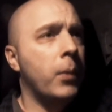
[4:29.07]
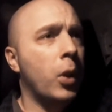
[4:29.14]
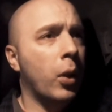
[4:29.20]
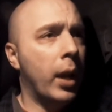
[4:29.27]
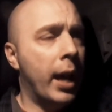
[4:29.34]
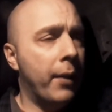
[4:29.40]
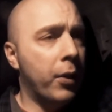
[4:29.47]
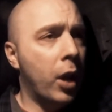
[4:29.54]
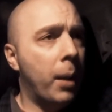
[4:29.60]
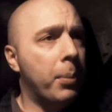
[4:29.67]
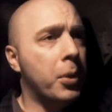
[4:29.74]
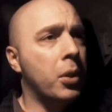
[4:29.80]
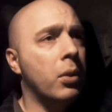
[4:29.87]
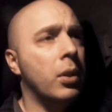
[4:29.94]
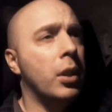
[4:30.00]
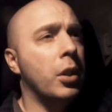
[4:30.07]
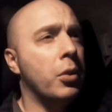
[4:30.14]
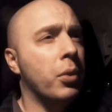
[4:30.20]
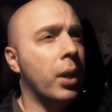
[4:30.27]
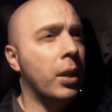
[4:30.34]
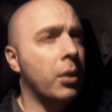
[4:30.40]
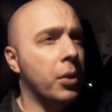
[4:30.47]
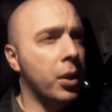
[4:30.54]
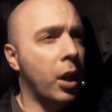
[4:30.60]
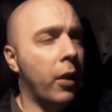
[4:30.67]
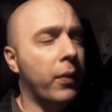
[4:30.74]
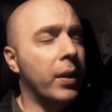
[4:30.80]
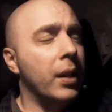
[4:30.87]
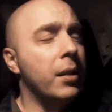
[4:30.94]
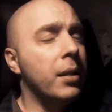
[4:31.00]
You'll have the opportunity to train
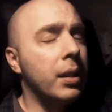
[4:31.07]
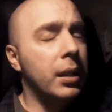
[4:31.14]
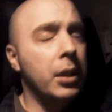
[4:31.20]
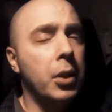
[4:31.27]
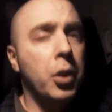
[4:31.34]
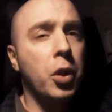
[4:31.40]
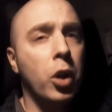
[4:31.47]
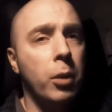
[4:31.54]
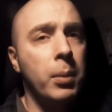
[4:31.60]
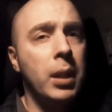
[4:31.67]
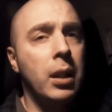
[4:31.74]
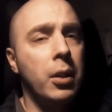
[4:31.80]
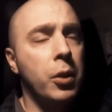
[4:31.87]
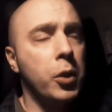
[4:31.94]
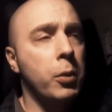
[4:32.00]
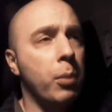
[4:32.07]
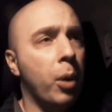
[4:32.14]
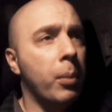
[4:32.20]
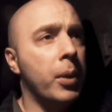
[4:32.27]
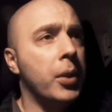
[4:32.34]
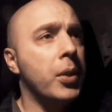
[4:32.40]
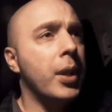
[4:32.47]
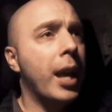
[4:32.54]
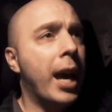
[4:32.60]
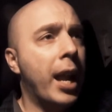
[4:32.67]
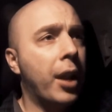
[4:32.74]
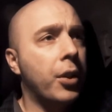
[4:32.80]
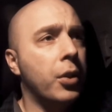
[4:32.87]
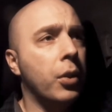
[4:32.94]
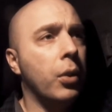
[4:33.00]
yourself, and it's going to determine in those moments the
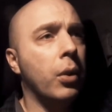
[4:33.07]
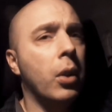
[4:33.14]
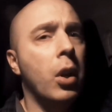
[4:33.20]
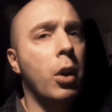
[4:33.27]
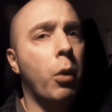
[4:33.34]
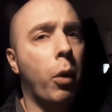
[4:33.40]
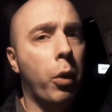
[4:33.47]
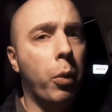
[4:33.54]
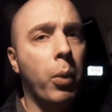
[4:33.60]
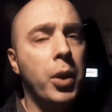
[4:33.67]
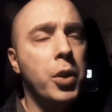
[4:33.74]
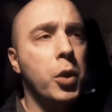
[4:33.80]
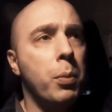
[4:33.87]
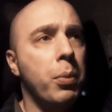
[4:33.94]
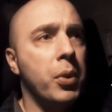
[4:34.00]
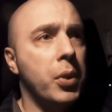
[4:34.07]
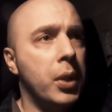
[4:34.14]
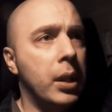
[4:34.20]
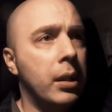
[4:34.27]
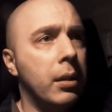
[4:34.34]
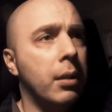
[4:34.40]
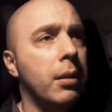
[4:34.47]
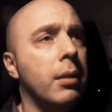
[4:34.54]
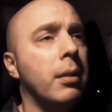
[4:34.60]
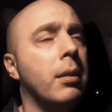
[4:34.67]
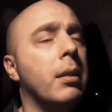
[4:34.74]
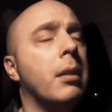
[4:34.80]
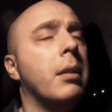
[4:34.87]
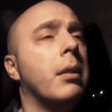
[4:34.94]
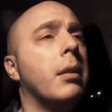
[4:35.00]
attitude with which you present
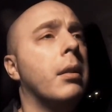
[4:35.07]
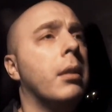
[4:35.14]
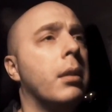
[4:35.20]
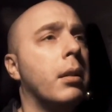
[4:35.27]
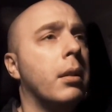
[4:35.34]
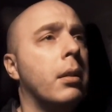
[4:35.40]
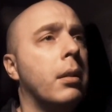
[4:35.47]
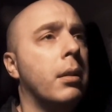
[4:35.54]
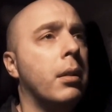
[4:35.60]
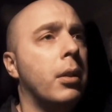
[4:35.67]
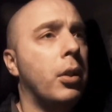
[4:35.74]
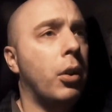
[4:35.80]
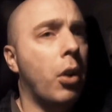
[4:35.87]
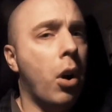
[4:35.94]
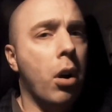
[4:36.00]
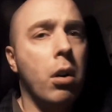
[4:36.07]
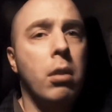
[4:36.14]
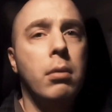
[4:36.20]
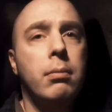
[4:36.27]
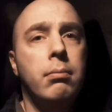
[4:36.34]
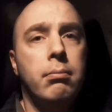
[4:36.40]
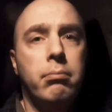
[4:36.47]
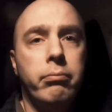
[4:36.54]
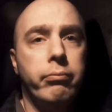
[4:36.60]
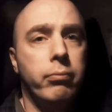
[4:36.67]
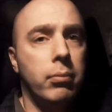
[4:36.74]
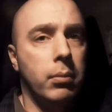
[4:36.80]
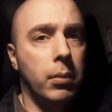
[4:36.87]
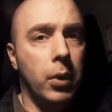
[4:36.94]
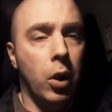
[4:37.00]
your heart,
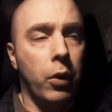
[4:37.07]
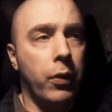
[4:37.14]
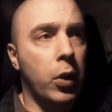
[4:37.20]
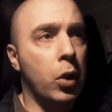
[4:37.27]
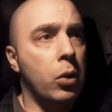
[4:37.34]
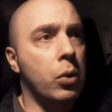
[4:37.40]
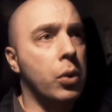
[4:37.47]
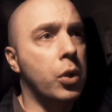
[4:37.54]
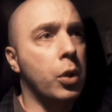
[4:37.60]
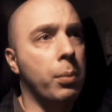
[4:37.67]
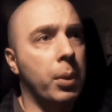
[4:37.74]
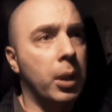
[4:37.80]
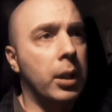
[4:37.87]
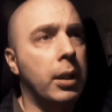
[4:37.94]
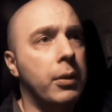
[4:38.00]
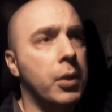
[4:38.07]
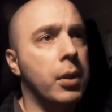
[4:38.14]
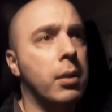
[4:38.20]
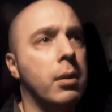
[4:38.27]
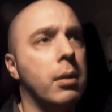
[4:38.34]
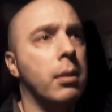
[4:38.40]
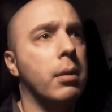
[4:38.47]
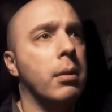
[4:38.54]
your views, your beliefs.